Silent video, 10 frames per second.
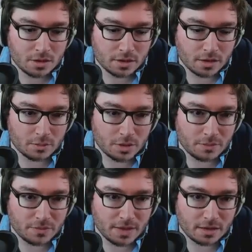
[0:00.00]
Okay, well
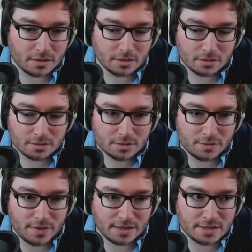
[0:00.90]
I'm dead.
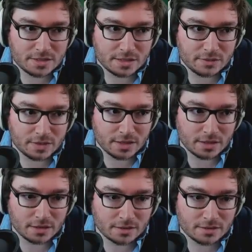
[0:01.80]
Vayne isn't even
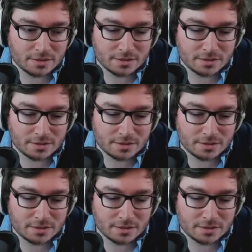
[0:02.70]
here.